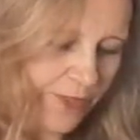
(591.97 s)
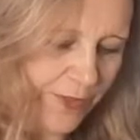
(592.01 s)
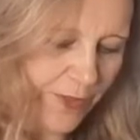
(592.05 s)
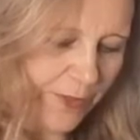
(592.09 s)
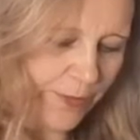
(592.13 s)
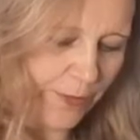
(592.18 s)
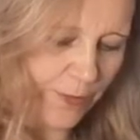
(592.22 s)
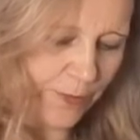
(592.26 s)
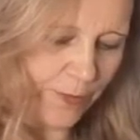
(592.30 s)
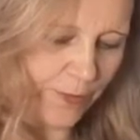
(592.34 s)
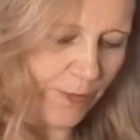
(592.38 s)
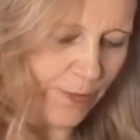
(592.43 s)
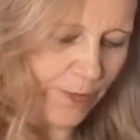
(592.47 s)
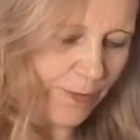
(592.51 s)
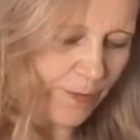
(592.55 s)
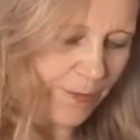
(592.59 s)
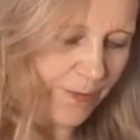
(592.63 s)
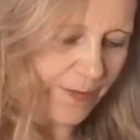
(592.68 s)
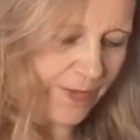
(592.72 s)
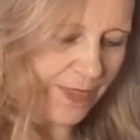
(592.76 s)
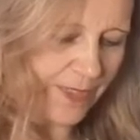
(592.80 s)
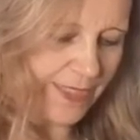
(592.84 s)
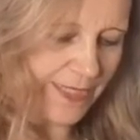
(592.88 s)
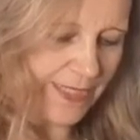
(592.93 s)
to do
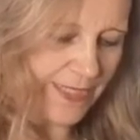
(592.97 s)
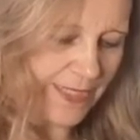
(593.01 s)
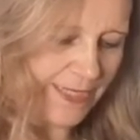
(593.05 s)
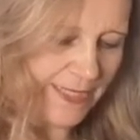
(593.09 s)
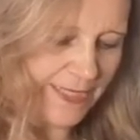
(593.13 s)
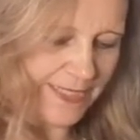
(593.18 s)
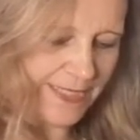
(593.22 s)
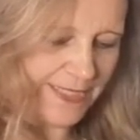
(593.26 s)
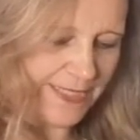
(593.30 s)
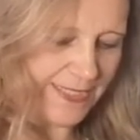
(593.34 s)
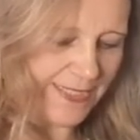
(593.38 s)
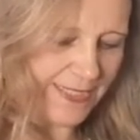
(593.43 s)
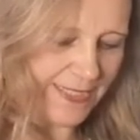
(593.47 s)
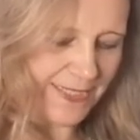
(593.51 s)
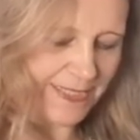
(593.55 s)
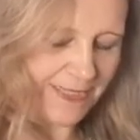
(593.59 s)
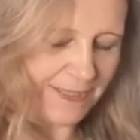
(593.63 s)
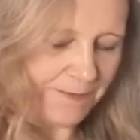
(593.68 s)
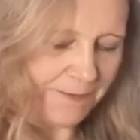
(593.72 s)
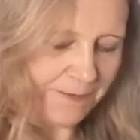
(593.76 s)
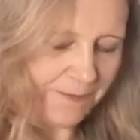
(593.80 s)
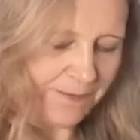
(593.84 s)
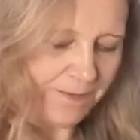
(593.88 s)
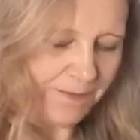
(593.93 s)

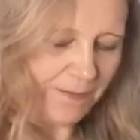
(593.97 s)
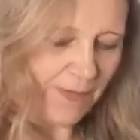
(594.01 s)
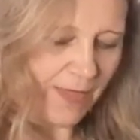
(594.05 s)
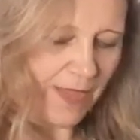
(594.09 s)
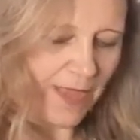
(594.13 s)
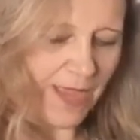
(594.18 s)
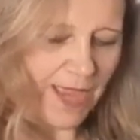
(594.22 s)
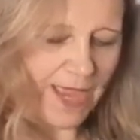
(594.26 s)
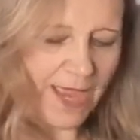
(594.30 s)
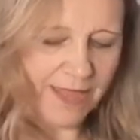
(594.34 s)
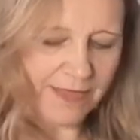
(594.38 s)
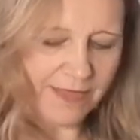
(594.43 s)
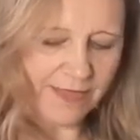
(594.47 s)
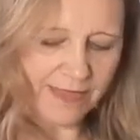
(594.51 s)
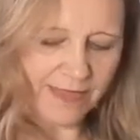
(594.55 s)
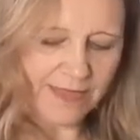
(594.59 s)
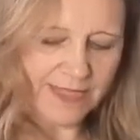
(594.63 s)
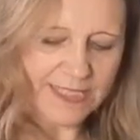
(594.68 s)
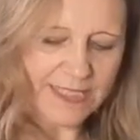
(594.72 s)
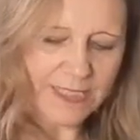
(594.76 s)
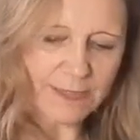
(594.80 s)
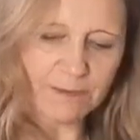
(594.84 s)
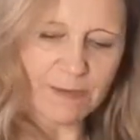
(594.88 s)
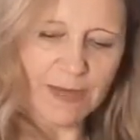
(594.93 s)
is add
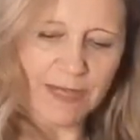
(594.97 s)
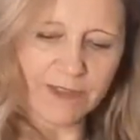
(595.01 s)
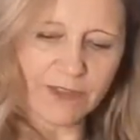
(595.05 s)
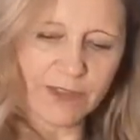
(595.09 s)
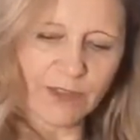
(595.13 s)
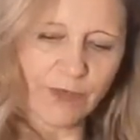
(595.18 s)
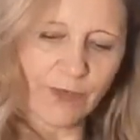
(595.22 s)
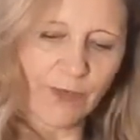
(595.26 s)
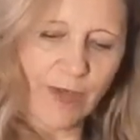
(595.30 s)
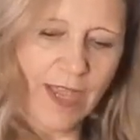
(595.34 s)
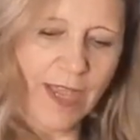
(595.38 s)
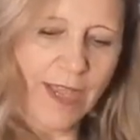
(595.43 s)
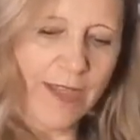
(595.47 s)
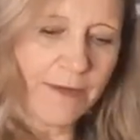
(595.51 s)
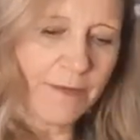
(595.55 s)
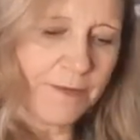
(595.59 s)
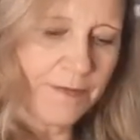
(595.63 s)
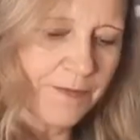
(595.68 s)
the spatula